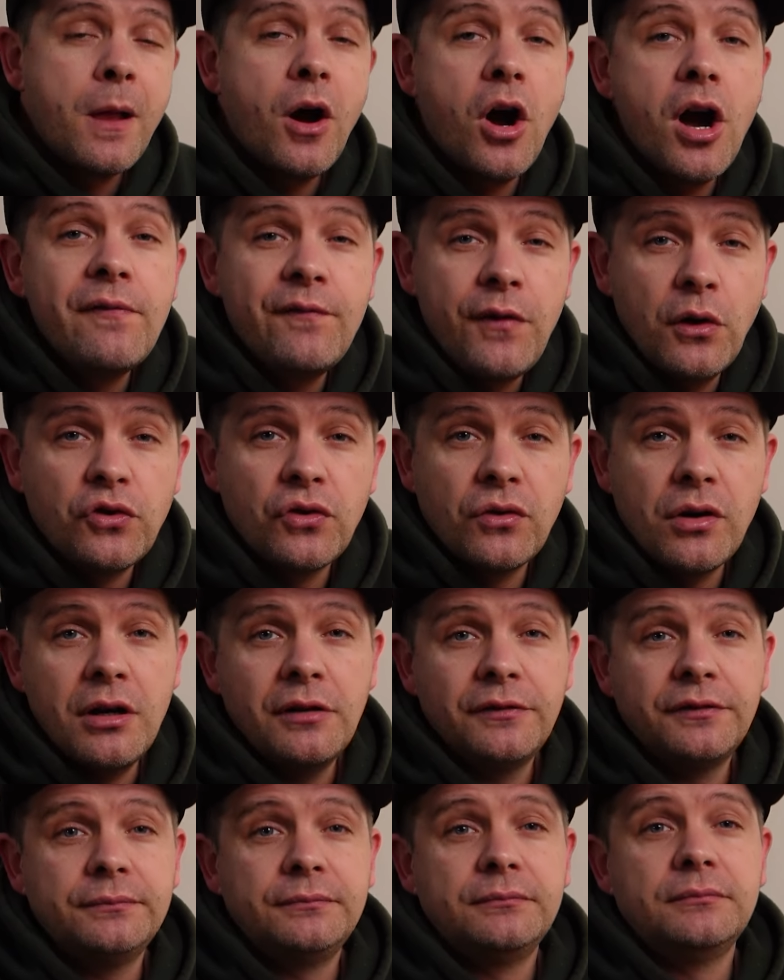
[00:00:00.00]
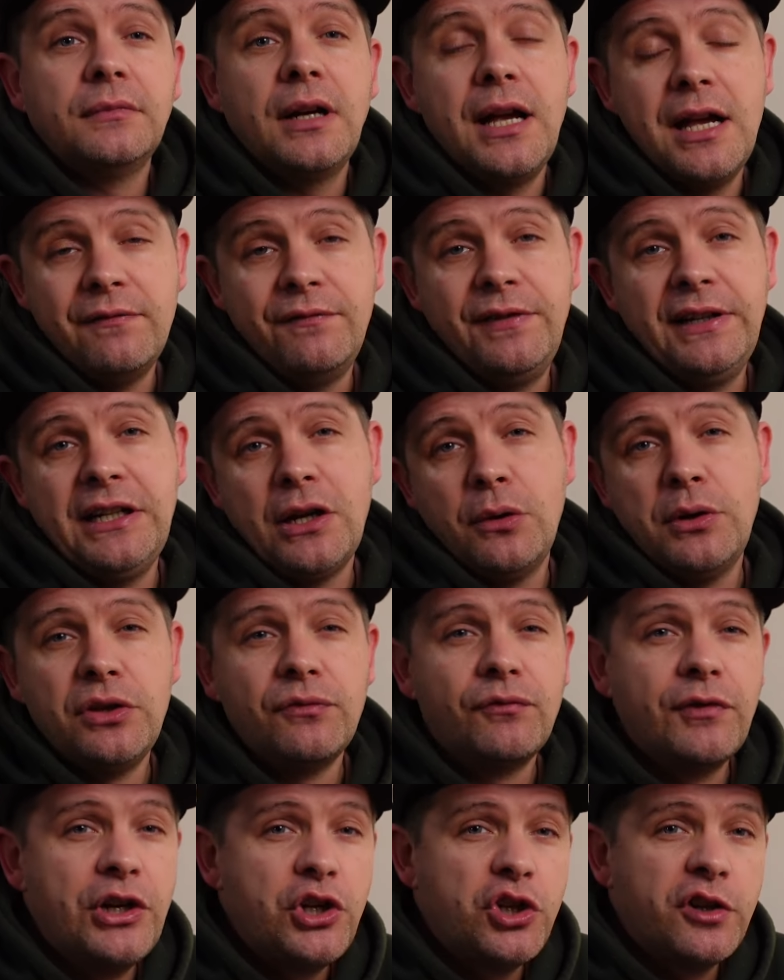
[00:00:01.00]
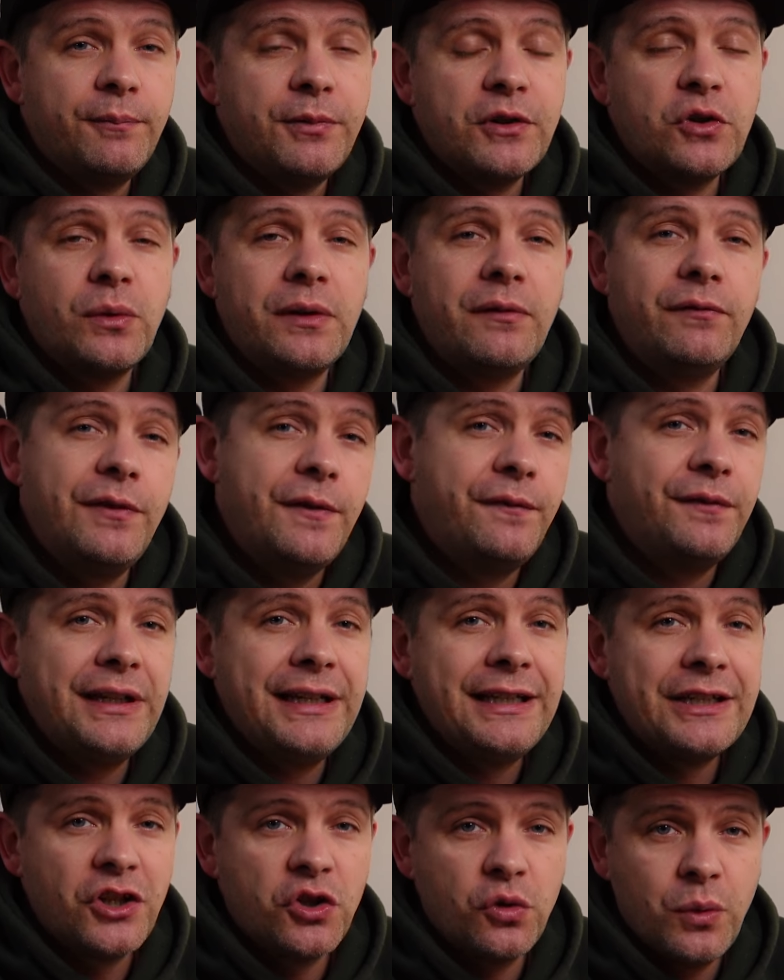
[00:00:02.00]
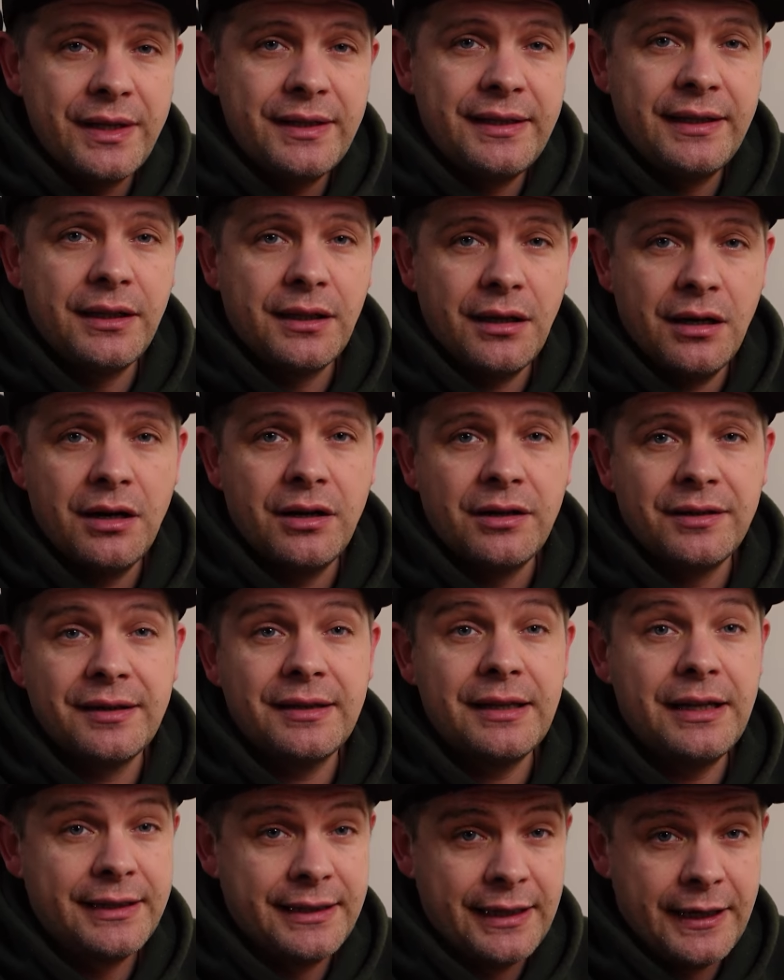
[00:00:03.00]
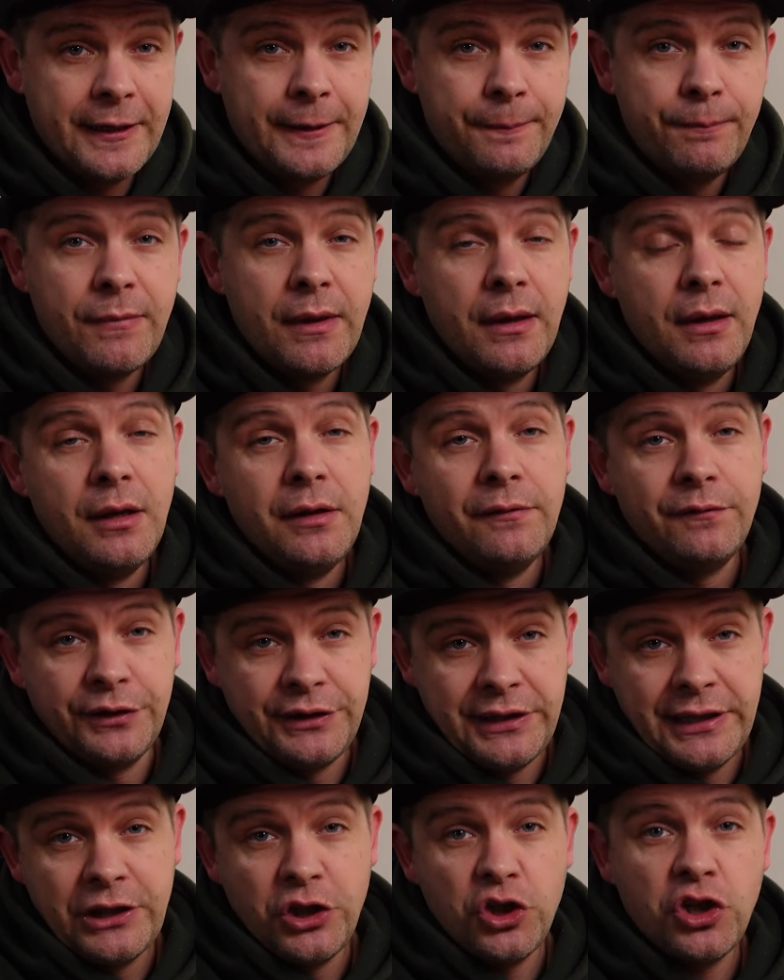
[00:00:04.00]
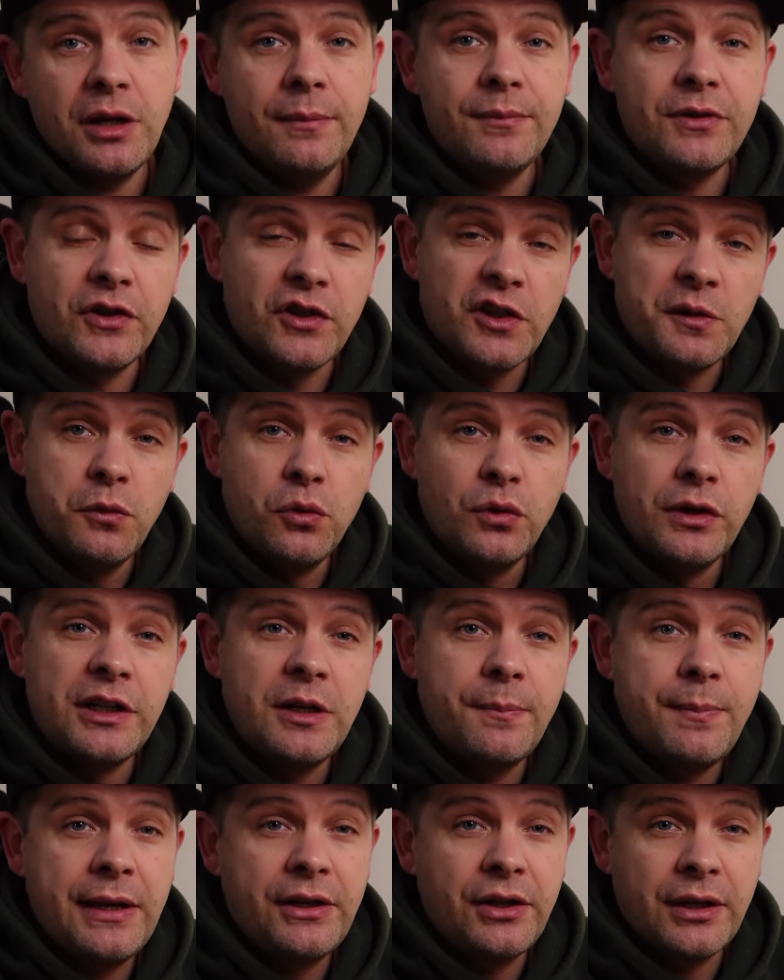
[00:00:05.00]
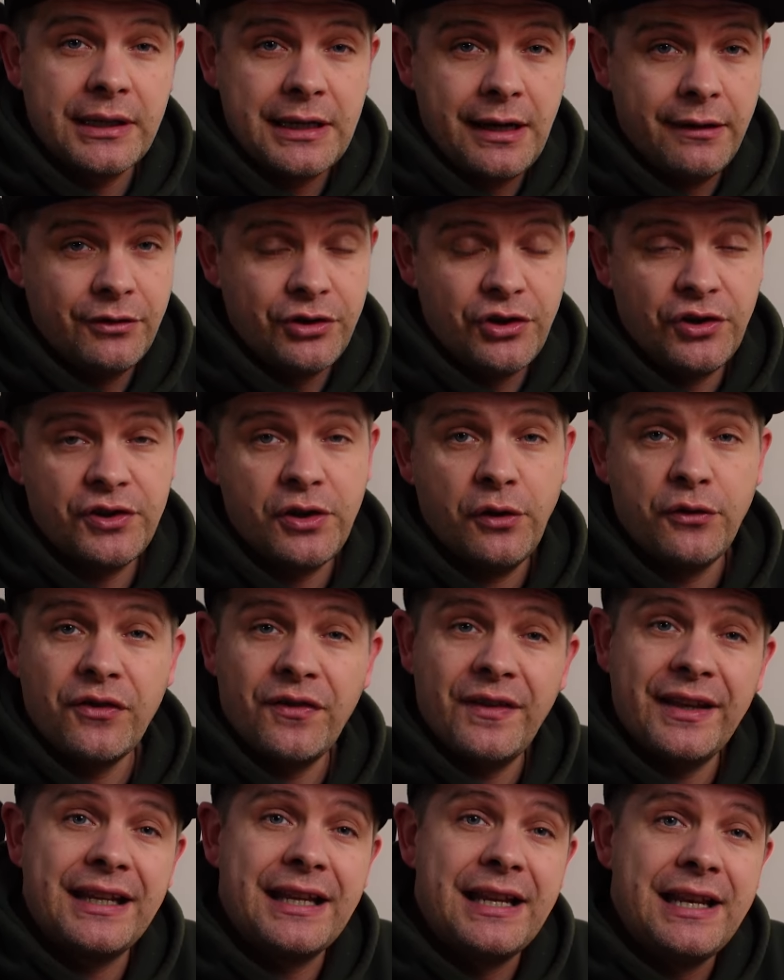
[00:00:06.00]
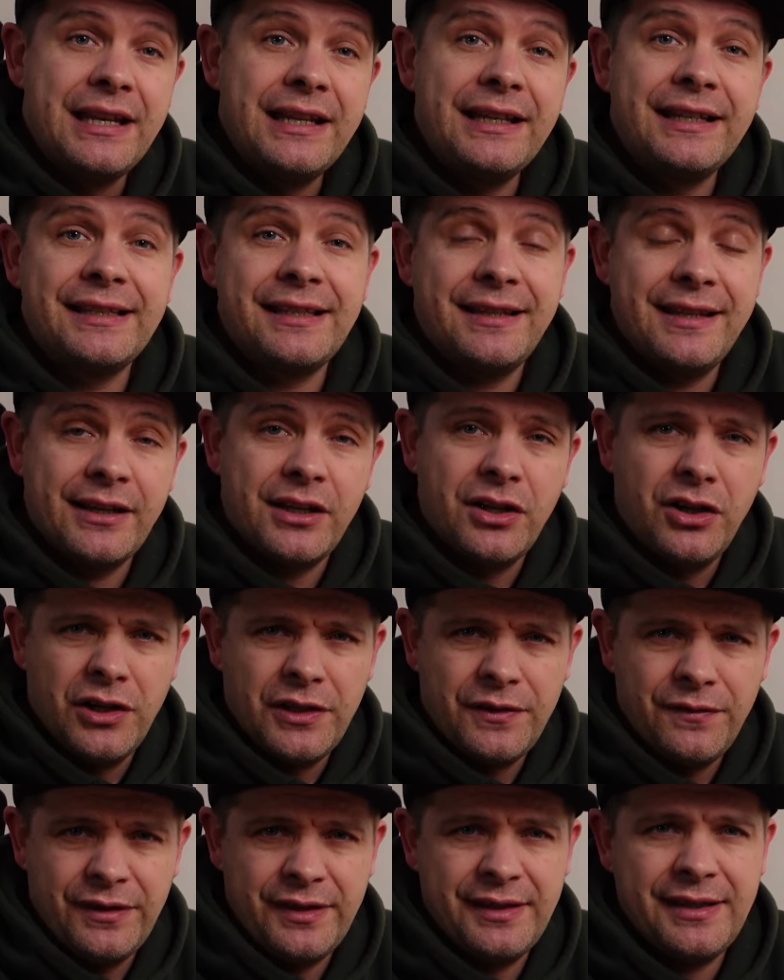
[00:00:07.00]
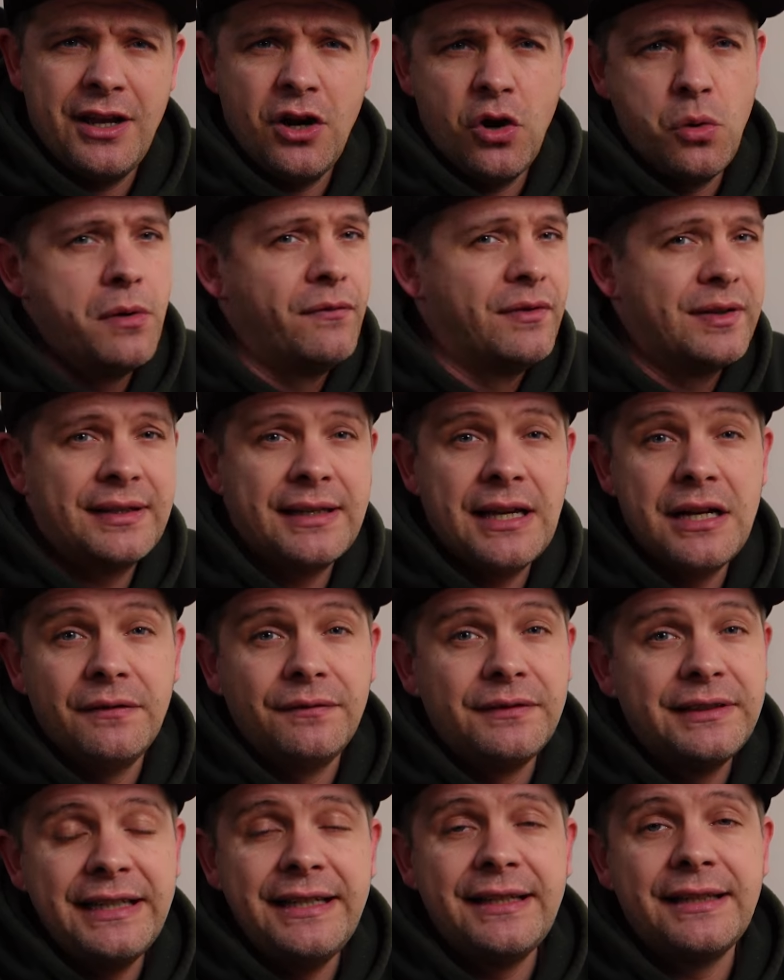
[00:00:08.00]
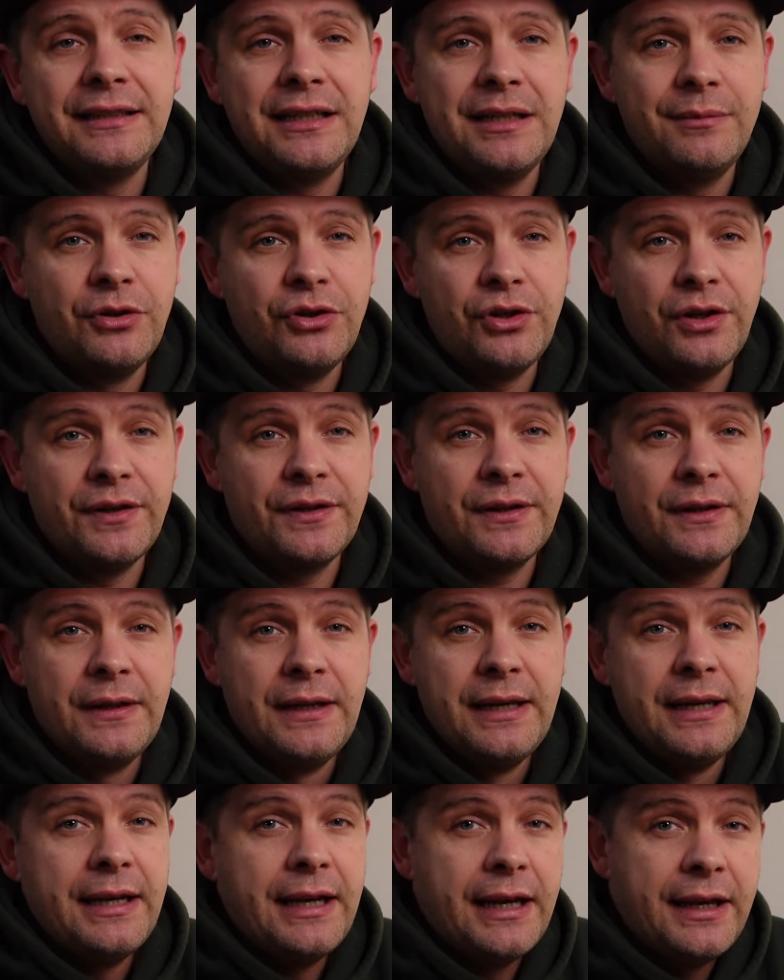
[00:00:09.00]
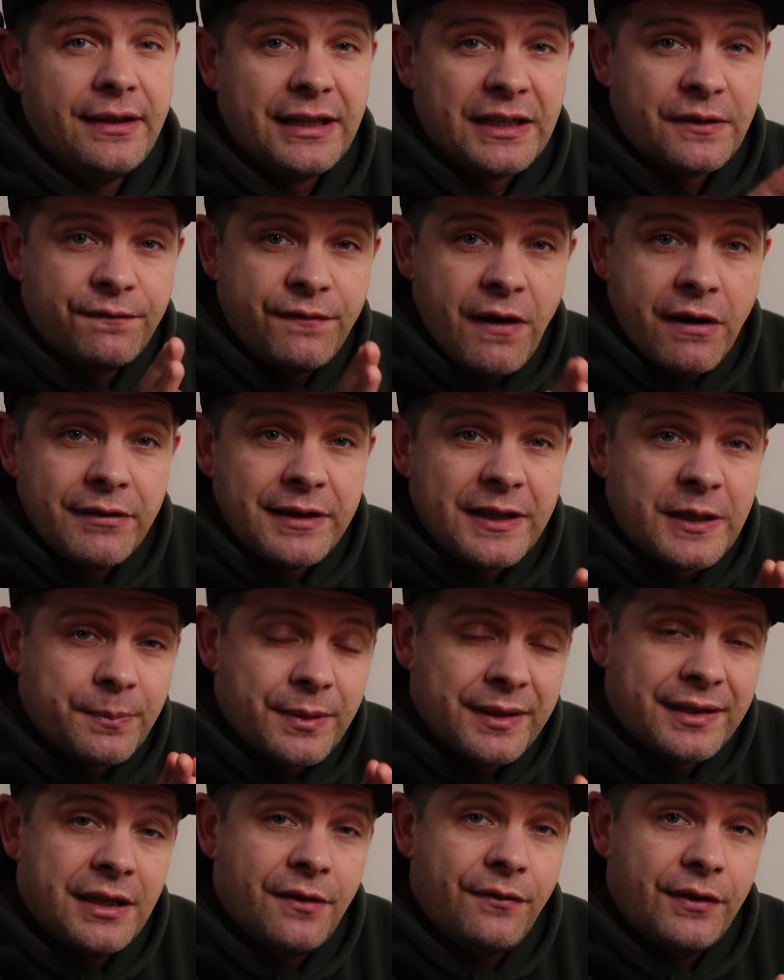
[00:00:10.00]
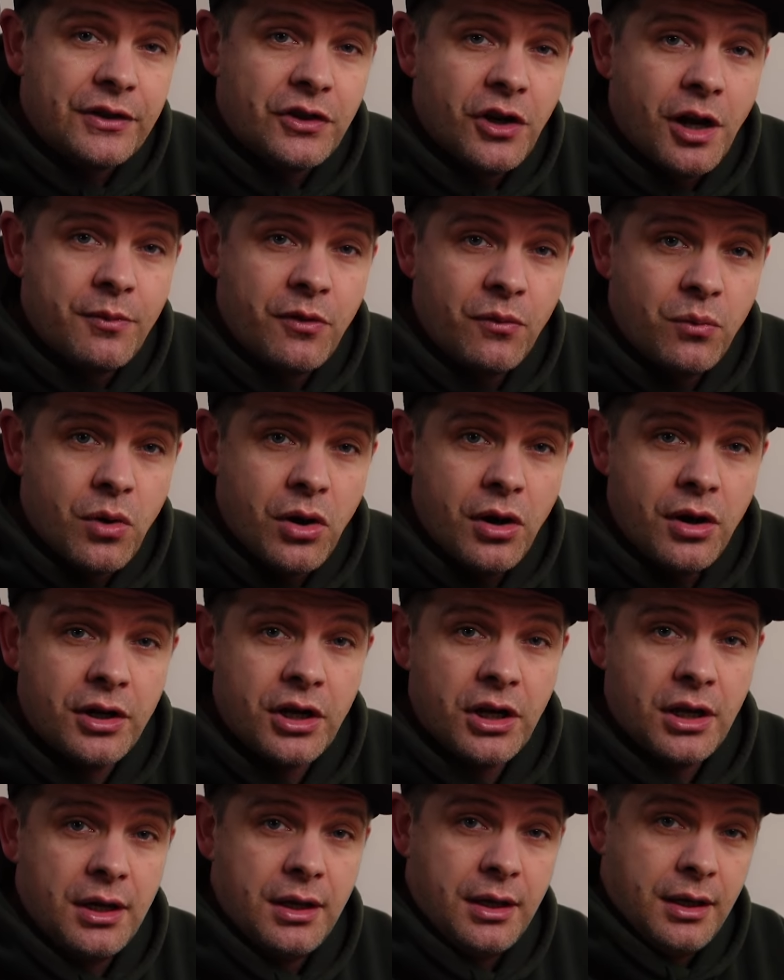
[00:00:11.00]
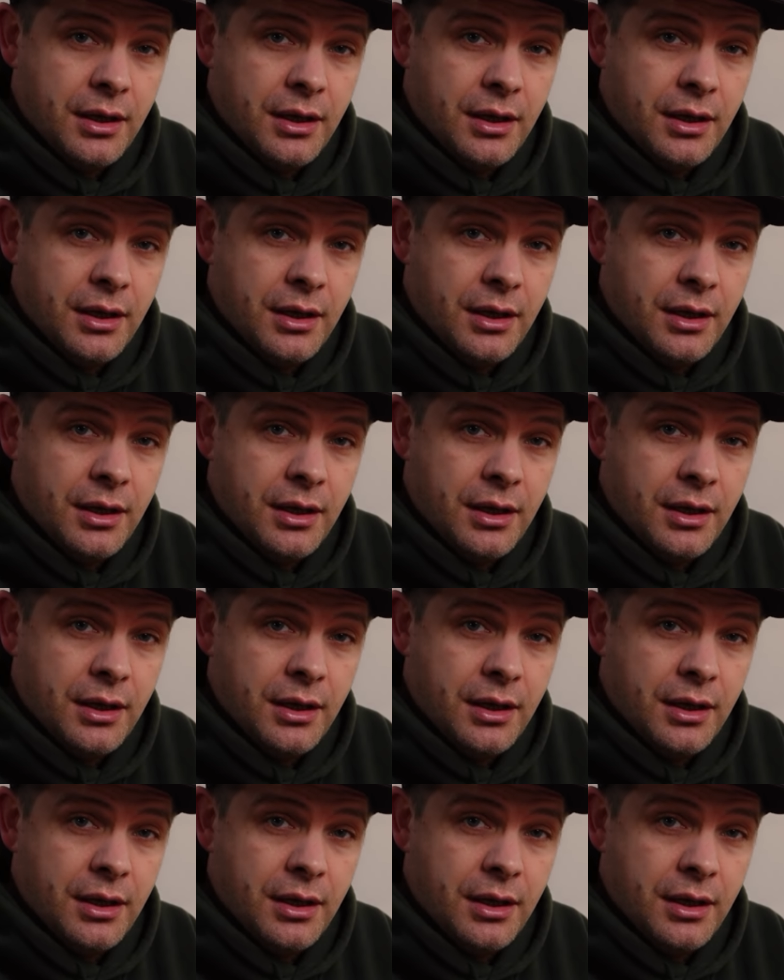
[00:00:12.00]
I photograph and video in the region of between 15 and 20 cars a day for dealerships and small independent garages so that they can list their cars for sale with a set of decent images. In this very specific type of work,